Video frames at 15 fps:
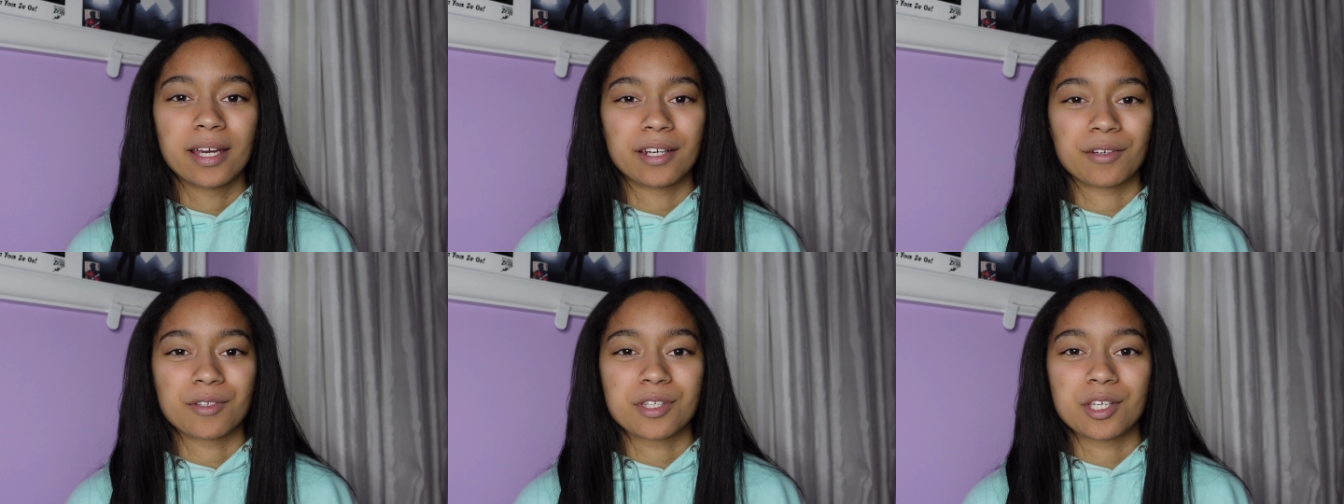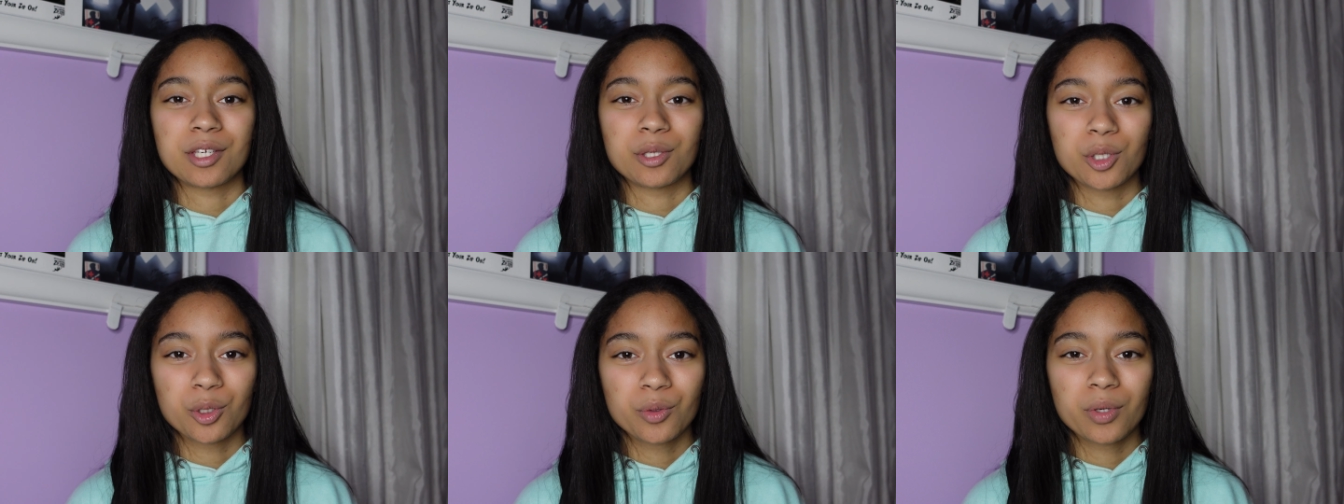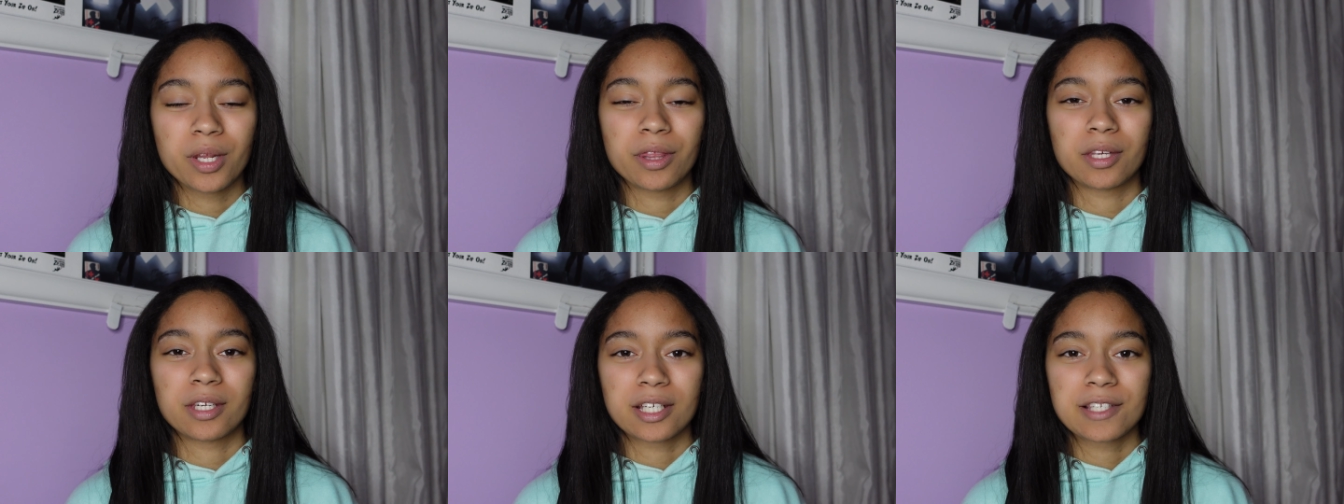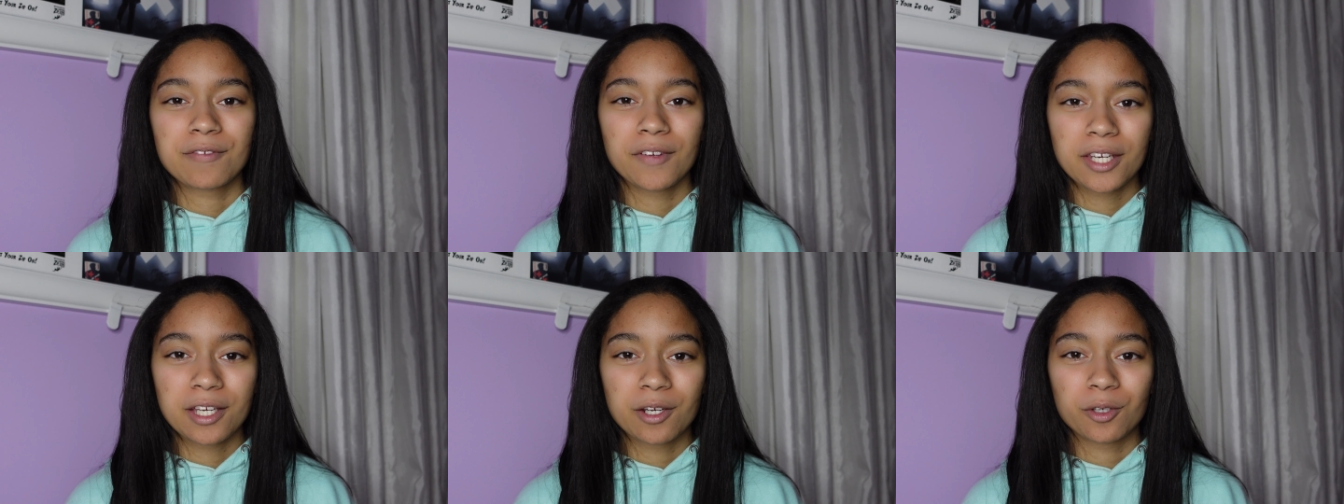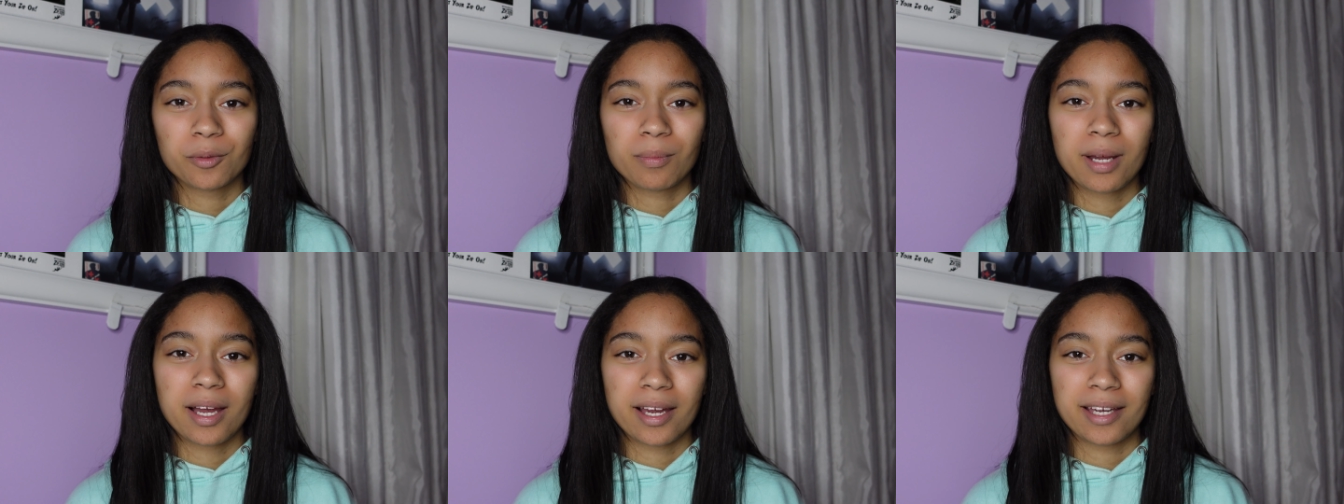and I'll see you in the next video.
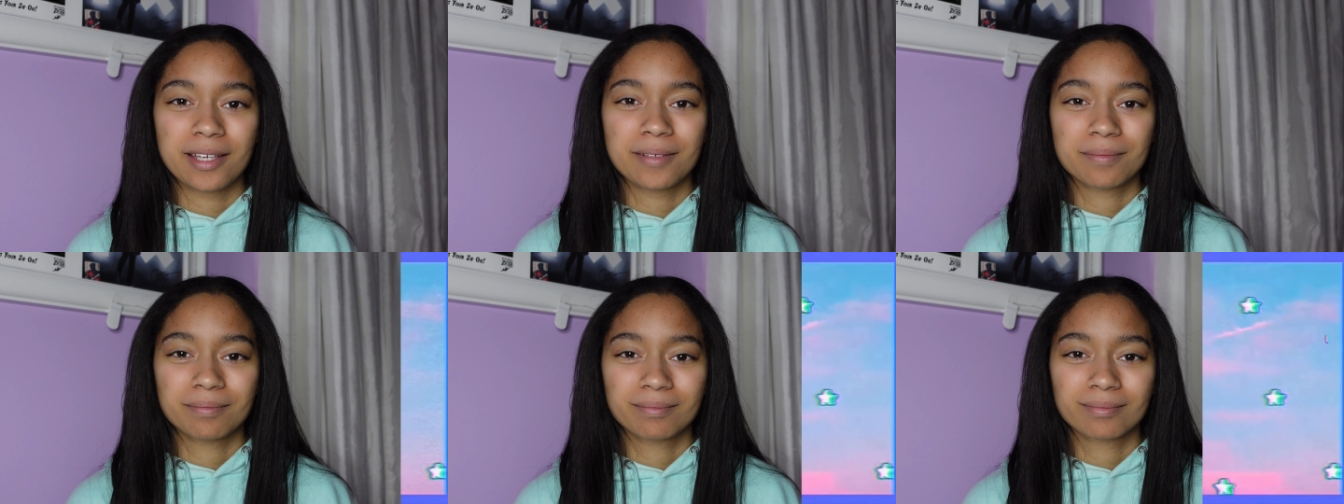Bye!